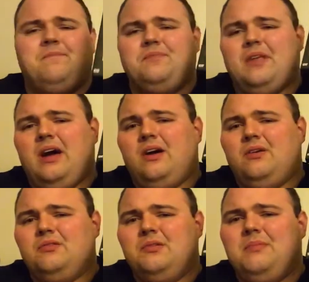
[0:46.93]

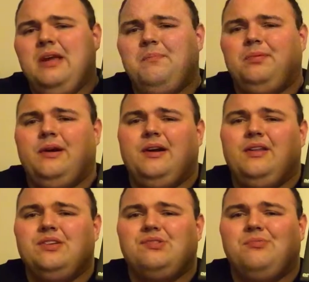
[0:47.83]
Now, the main plot of
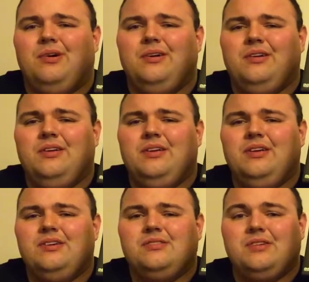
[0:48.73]
this one
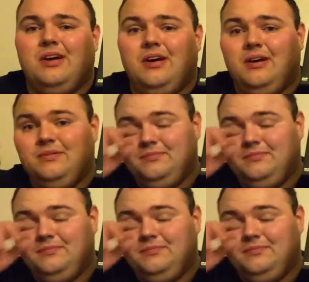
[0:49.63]
is uh,